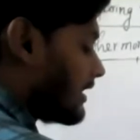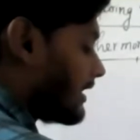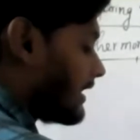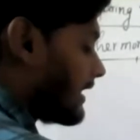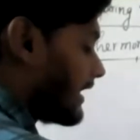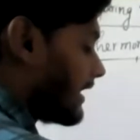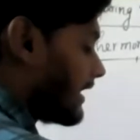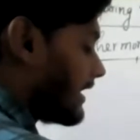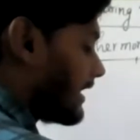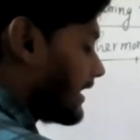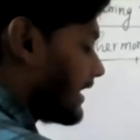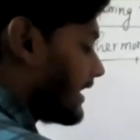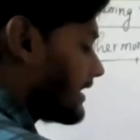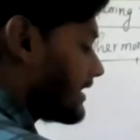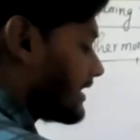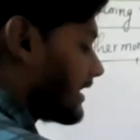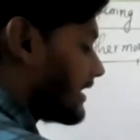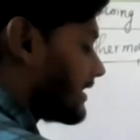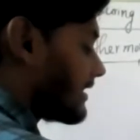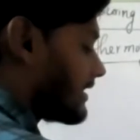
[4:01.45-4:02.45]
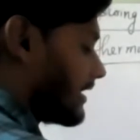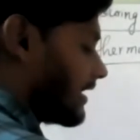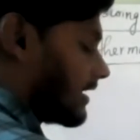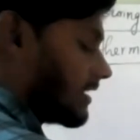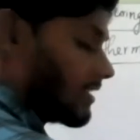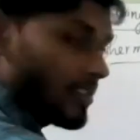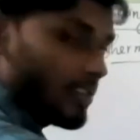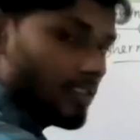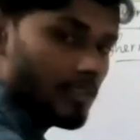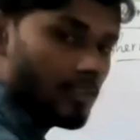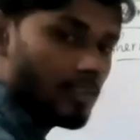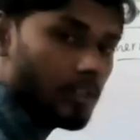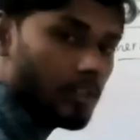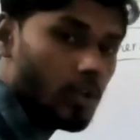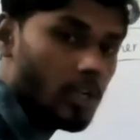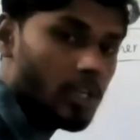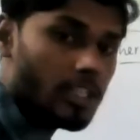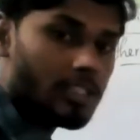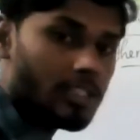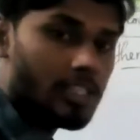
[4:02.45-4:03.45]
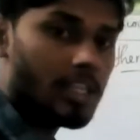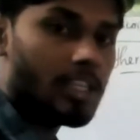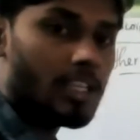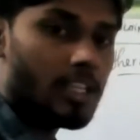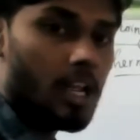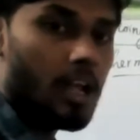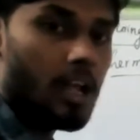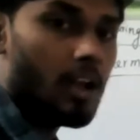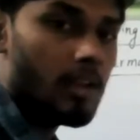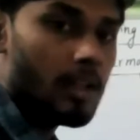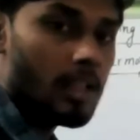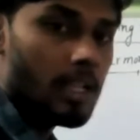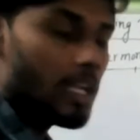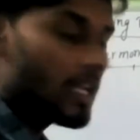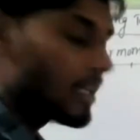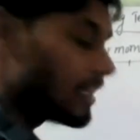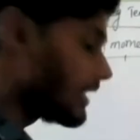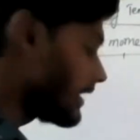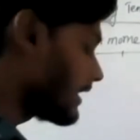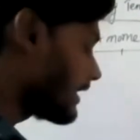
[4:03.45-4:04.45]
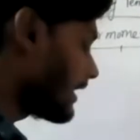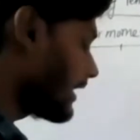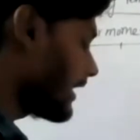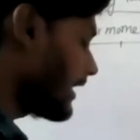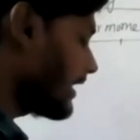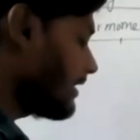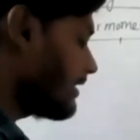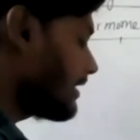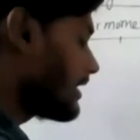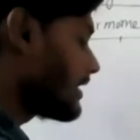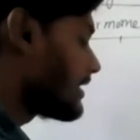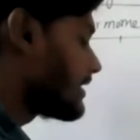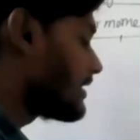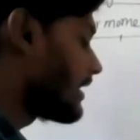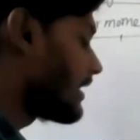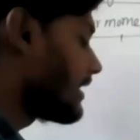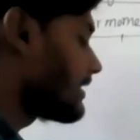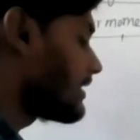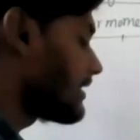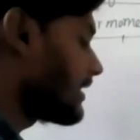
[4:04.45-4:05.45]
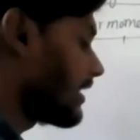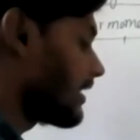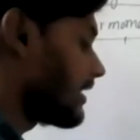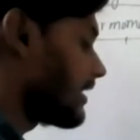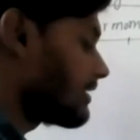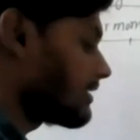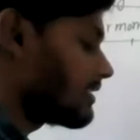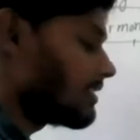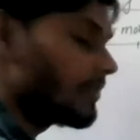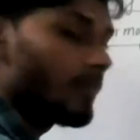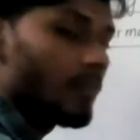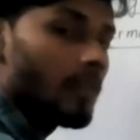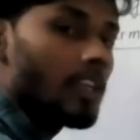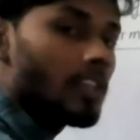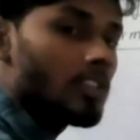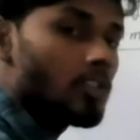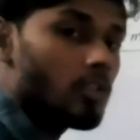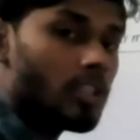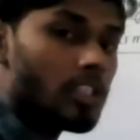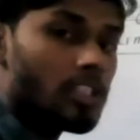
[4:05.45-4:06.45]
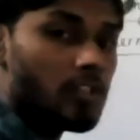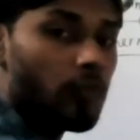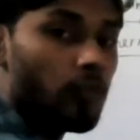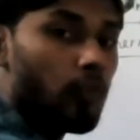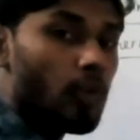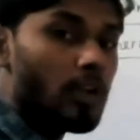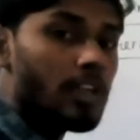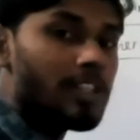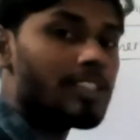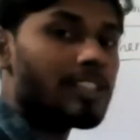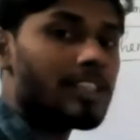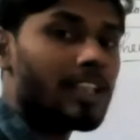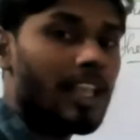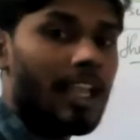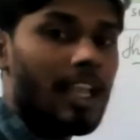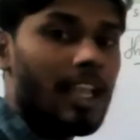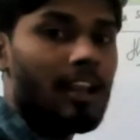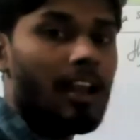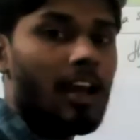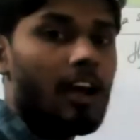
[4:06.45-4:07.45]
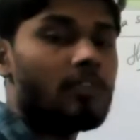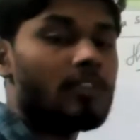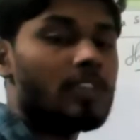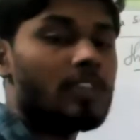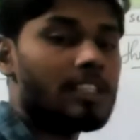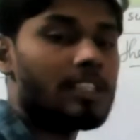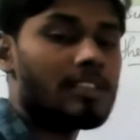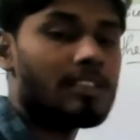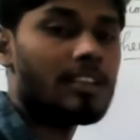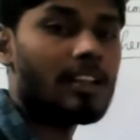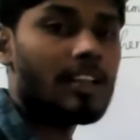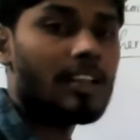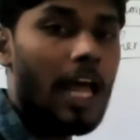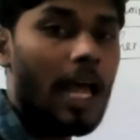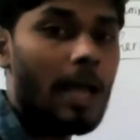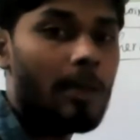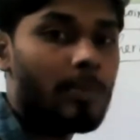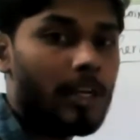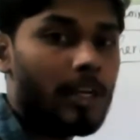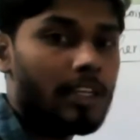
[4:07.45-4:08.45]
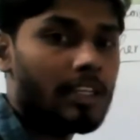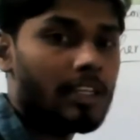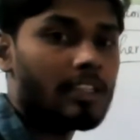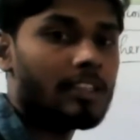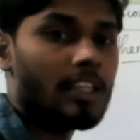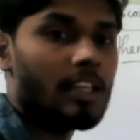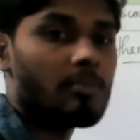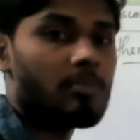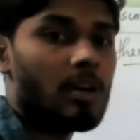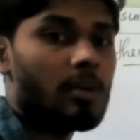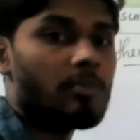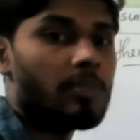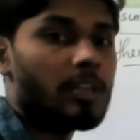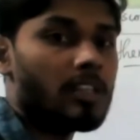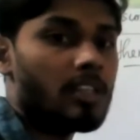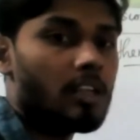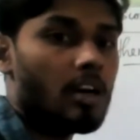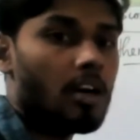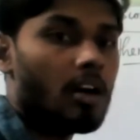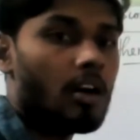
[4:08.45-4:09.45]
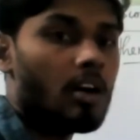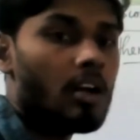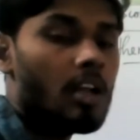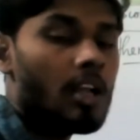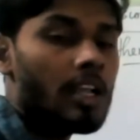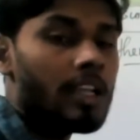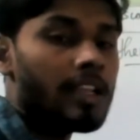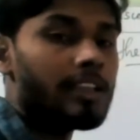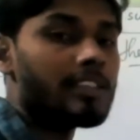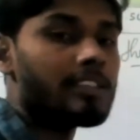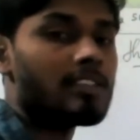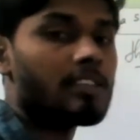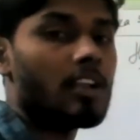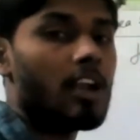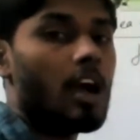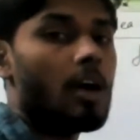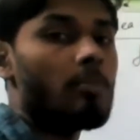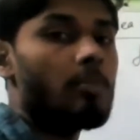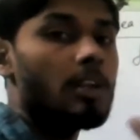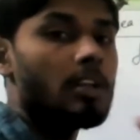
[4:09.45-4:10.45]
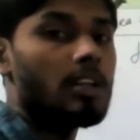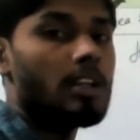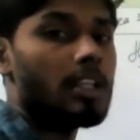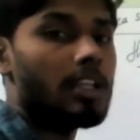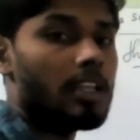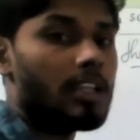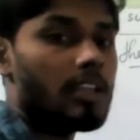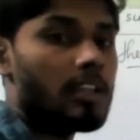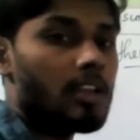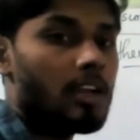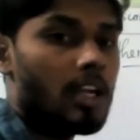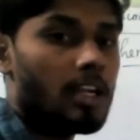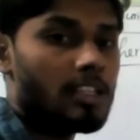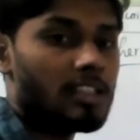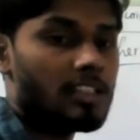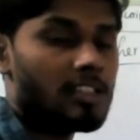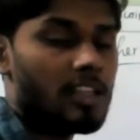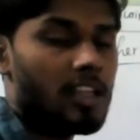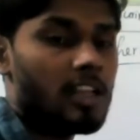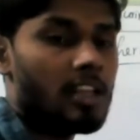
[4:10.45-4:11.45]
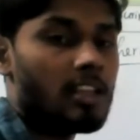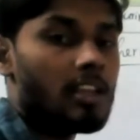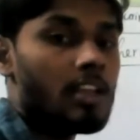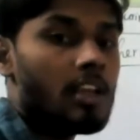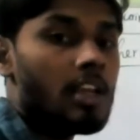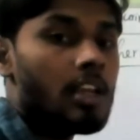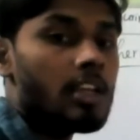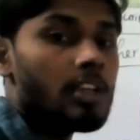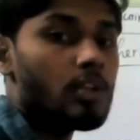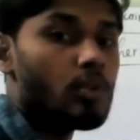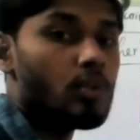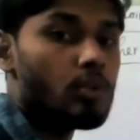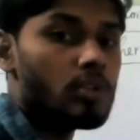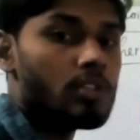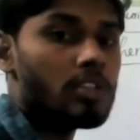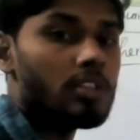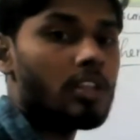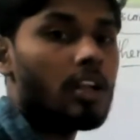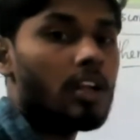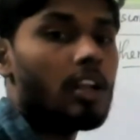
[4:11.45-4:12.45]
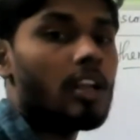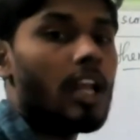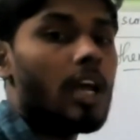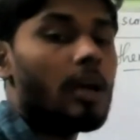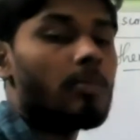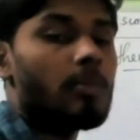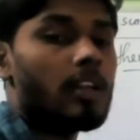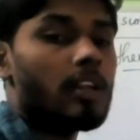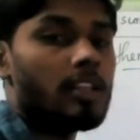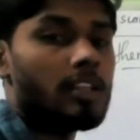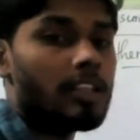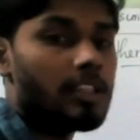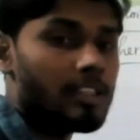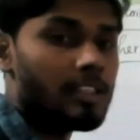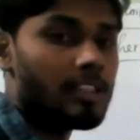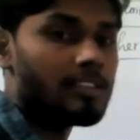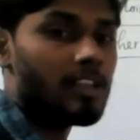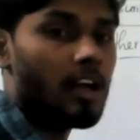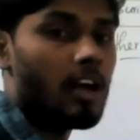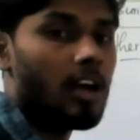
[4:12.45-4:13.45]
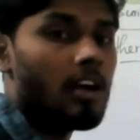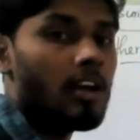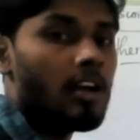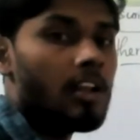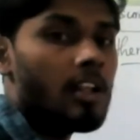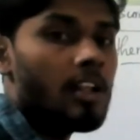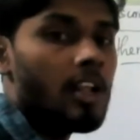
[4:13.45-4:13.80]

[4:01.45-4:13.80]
Degree Celsius. Do you understanding that? Degree Celsius. So this full scale of this laboratory thermometer is commonly understanding used laboratory. It is the